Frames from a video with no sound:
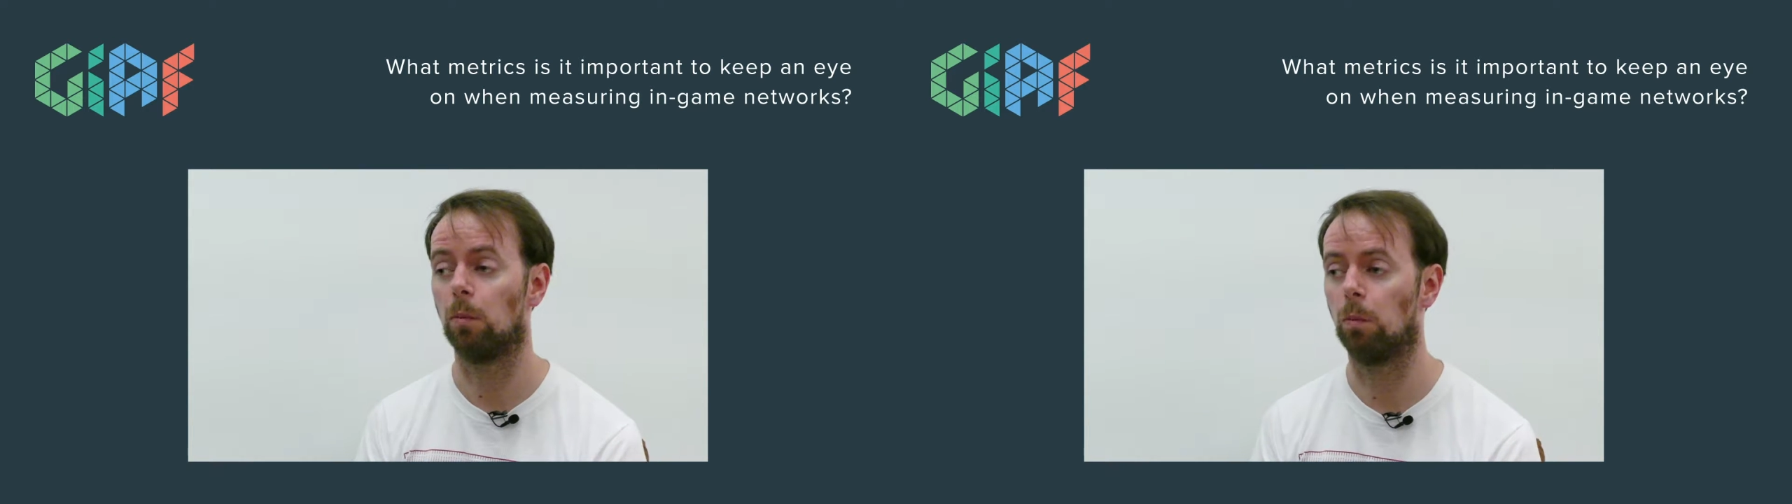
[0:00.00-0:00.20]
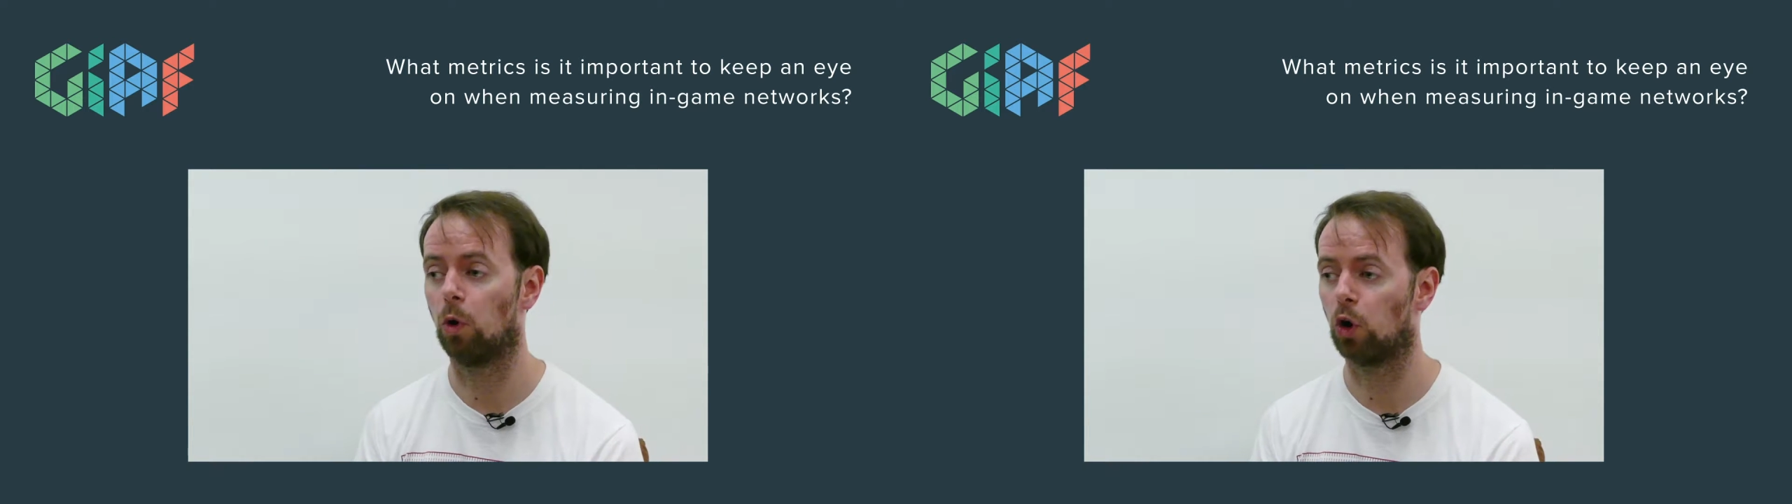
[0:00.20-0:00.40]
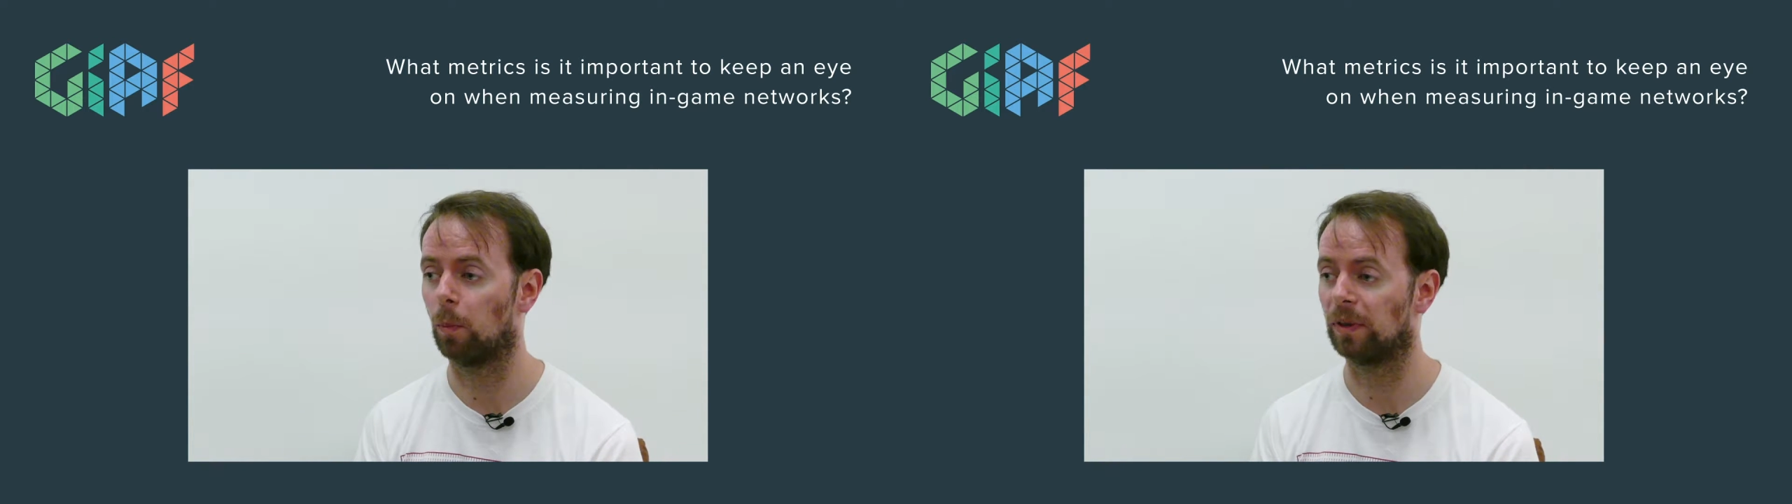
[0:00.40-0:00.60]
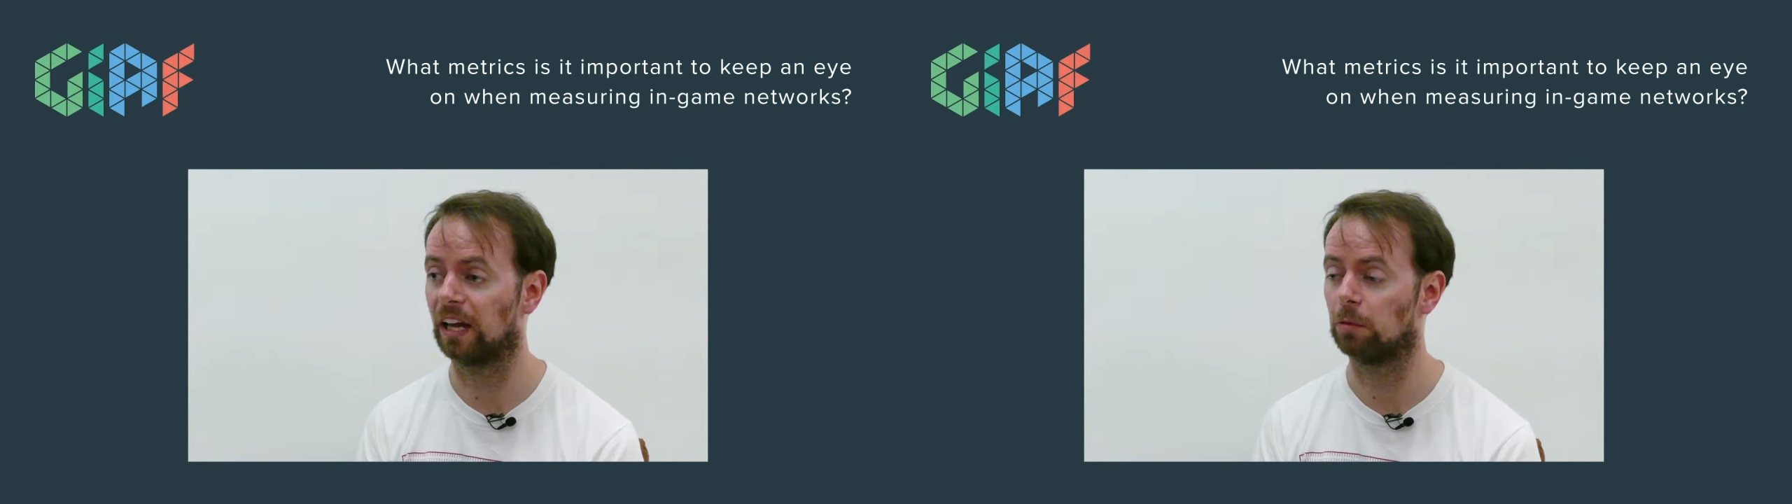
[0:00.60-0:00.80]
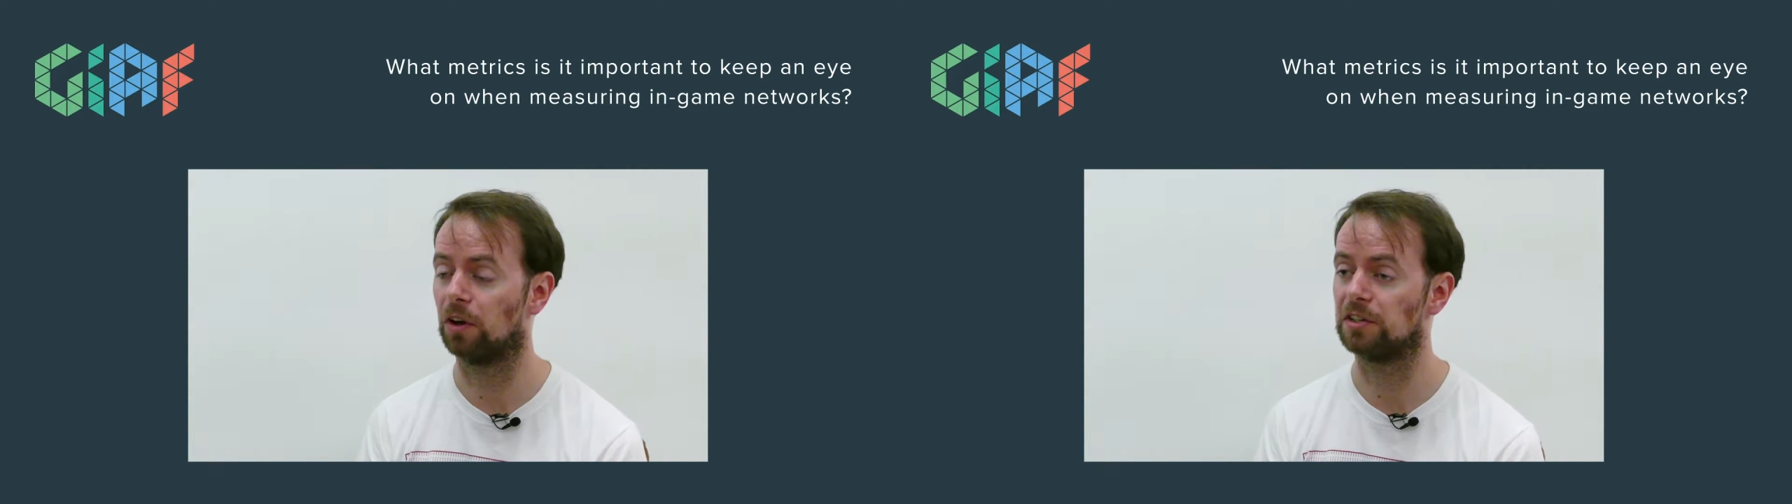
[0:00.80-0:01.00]
More
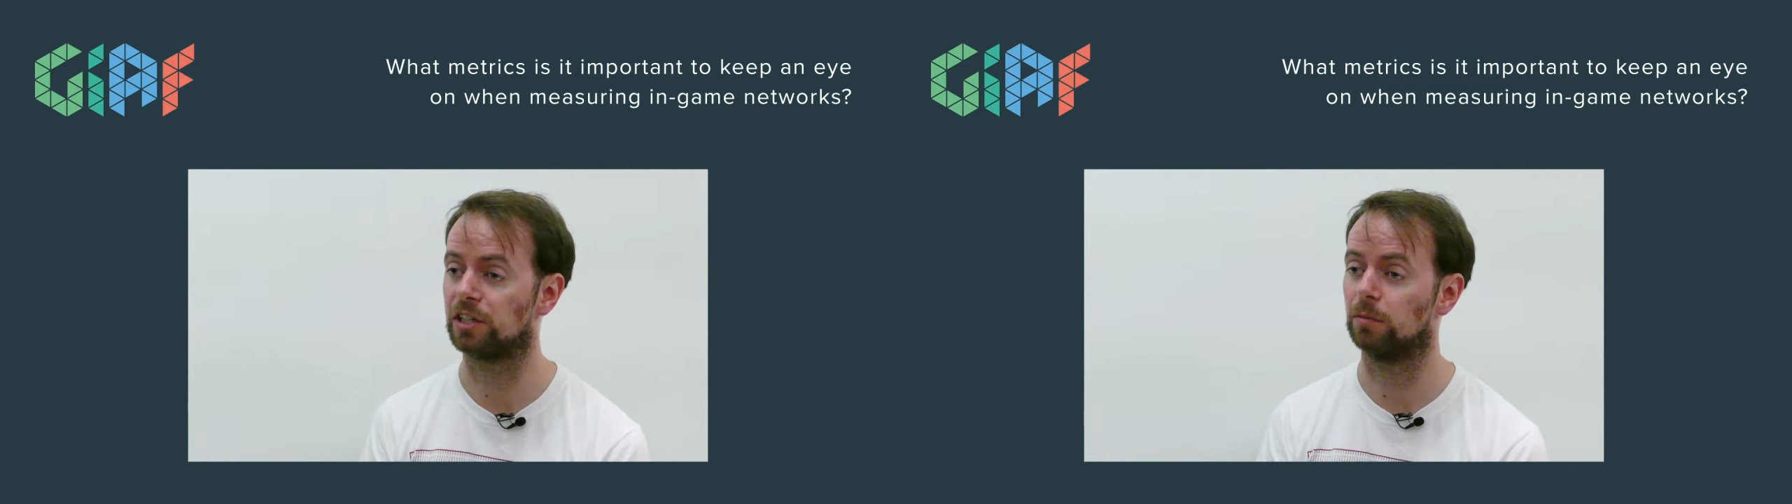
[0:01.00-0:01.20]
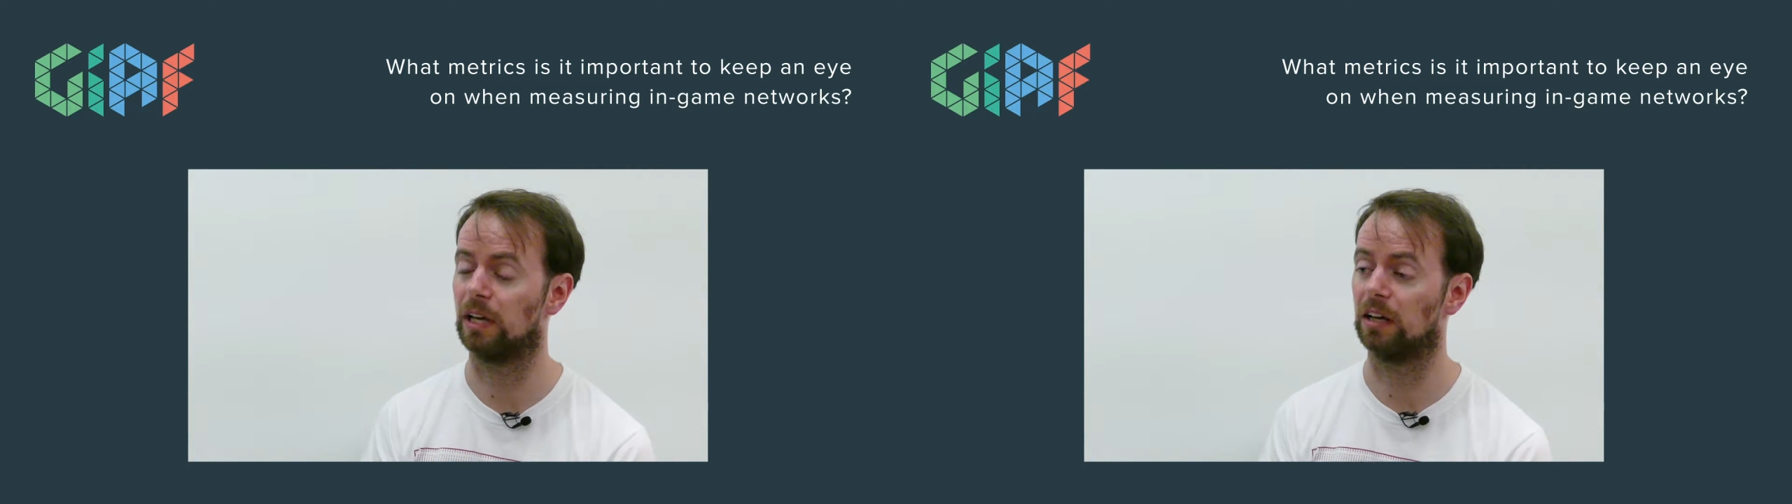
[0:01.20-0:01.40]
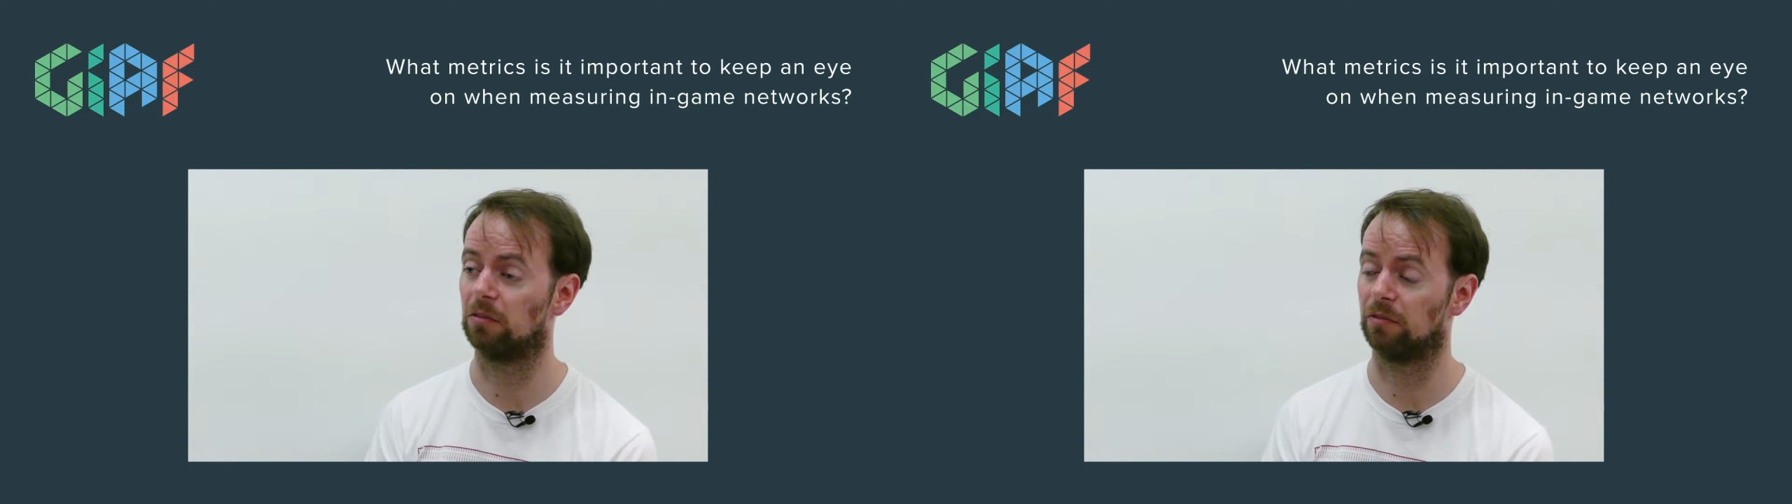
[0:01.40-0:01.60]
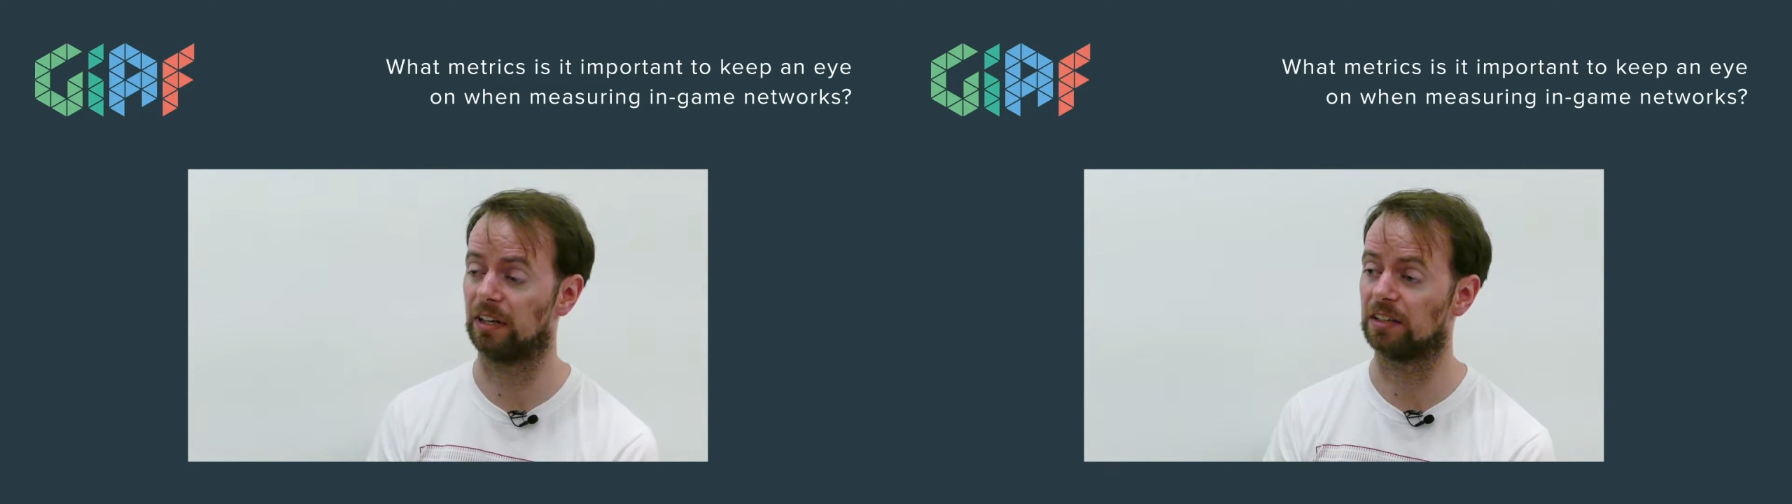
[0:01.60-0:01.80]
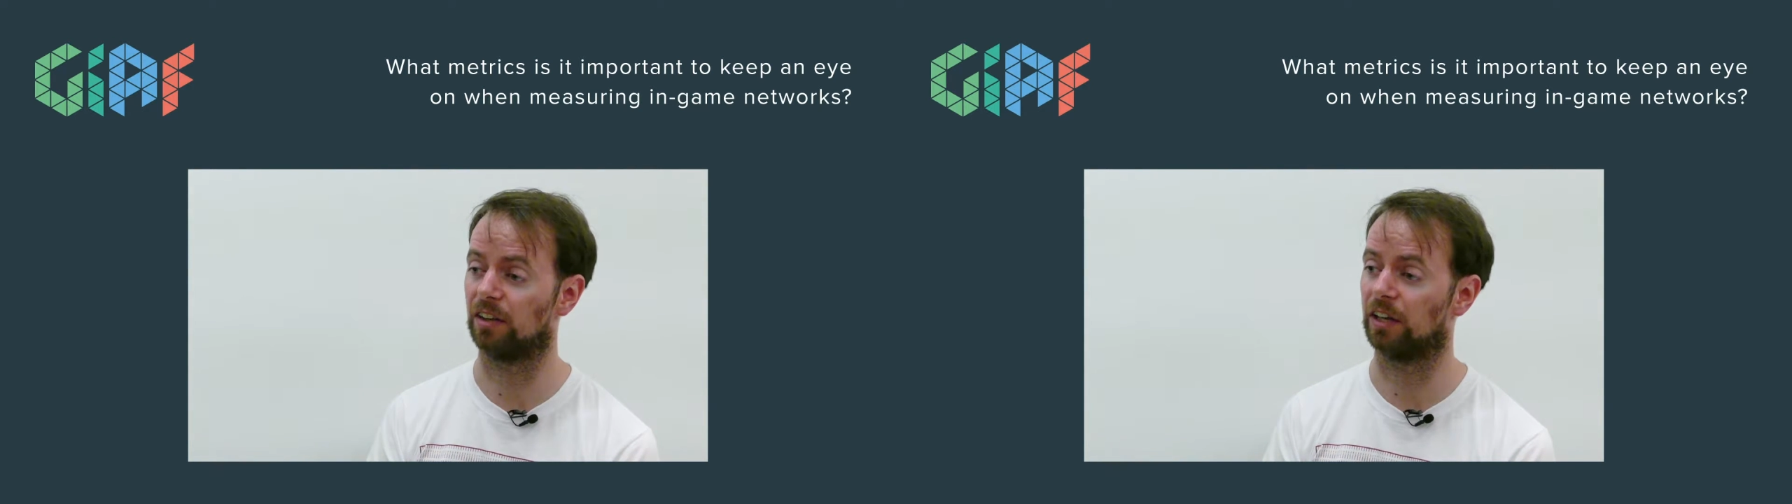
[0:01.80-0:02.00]
complicated ones could be
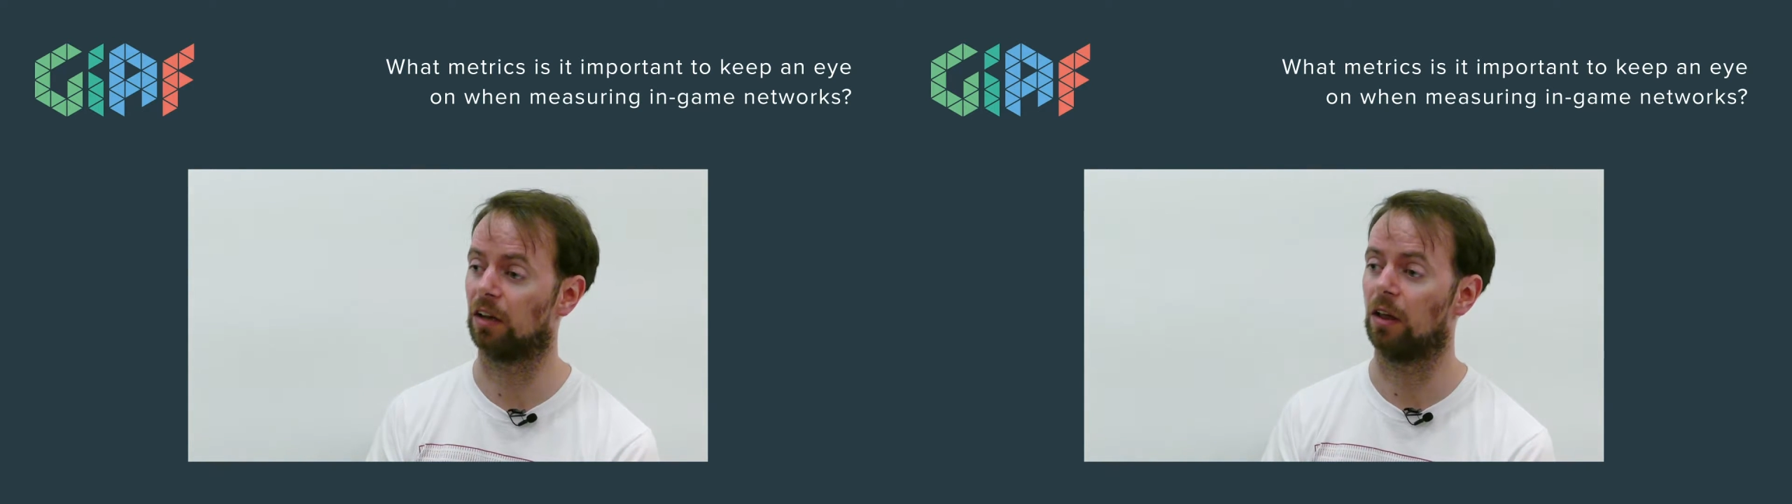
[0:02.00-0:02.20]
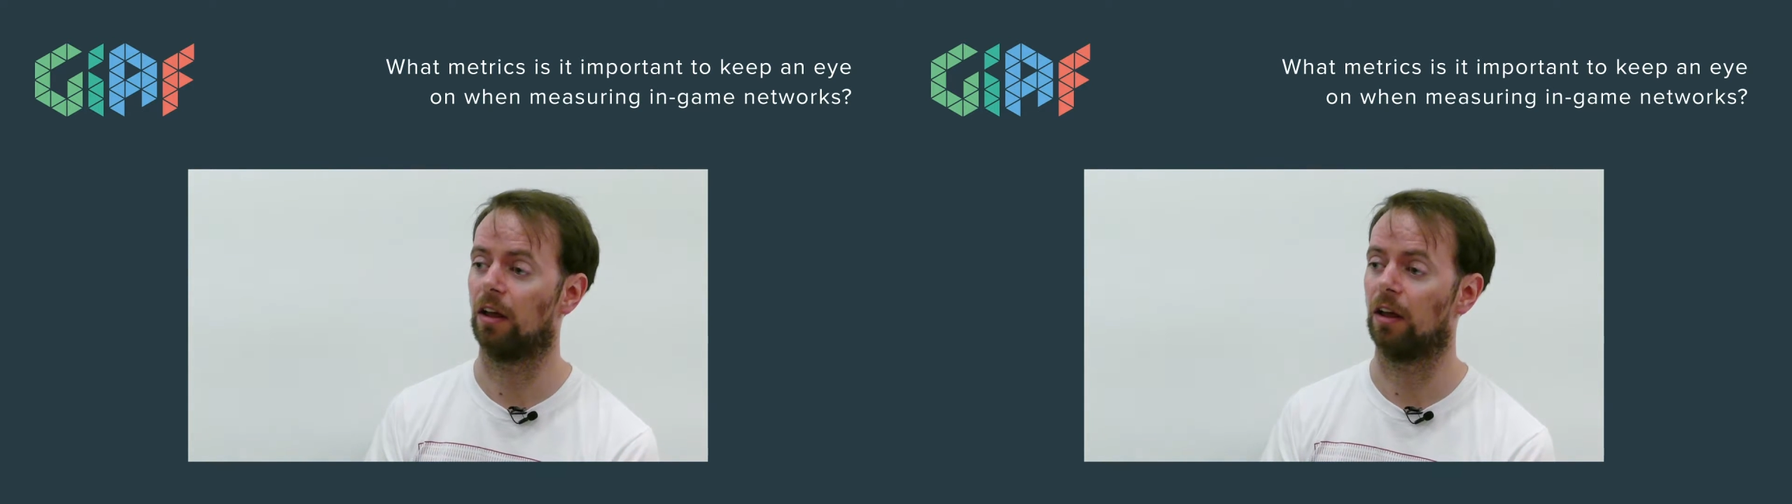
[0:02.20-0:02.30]
things like